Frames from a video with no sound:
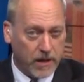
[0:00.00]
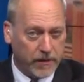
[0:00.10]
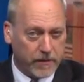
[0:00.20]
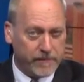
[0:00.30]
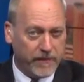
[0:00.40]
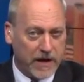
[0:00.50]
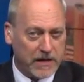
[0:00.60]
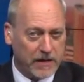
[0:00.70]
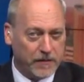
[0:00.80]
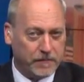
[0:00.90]
They're
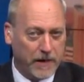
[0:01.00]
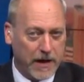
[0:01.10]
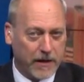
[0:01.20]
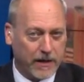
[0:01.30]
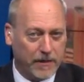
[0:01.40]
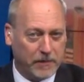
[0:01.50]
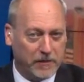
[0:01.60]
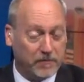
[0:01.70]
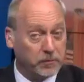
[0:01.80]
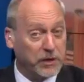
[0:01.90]
inviting other fire
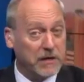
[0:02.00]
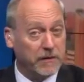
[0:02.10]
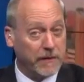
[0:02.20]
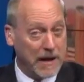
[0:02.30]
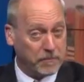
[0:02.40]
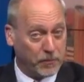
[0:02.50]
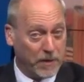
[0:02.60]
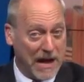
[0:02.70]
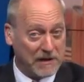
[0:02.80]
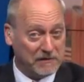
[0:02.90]
companies to bring their
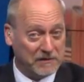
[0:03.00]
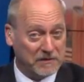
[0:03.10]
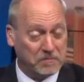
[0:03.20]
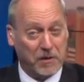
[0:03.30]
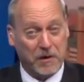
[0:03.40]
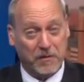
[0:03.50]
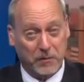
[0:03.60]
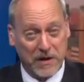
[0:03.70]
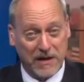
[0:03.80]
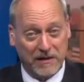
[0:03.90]
apparatus as part of the
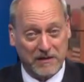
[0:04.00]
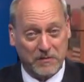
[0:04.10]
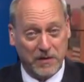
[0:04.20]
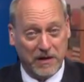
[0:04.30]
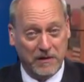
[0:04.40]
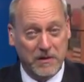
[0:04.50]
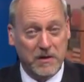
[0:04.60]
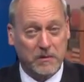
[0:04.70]
rally as well,